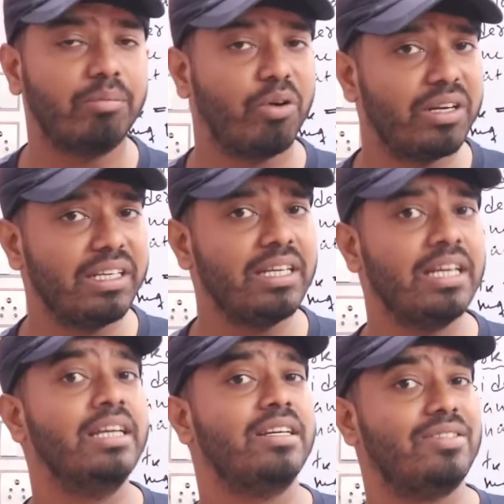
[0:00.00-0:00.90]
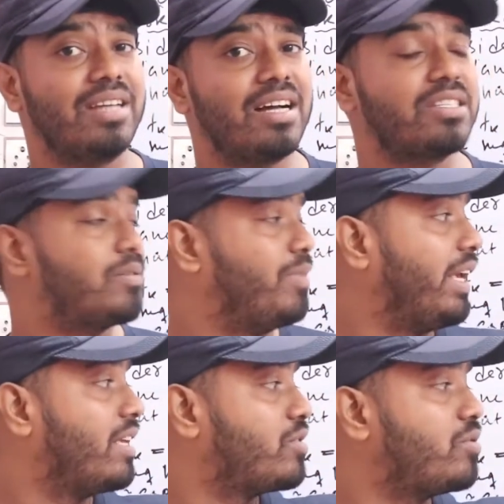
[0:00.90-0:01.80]
body just
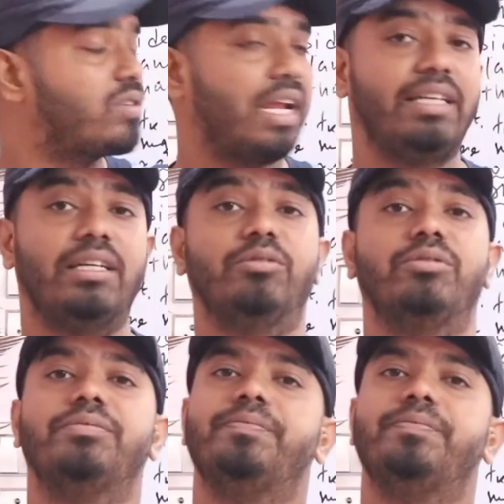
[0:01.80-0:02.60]
begins to slide down.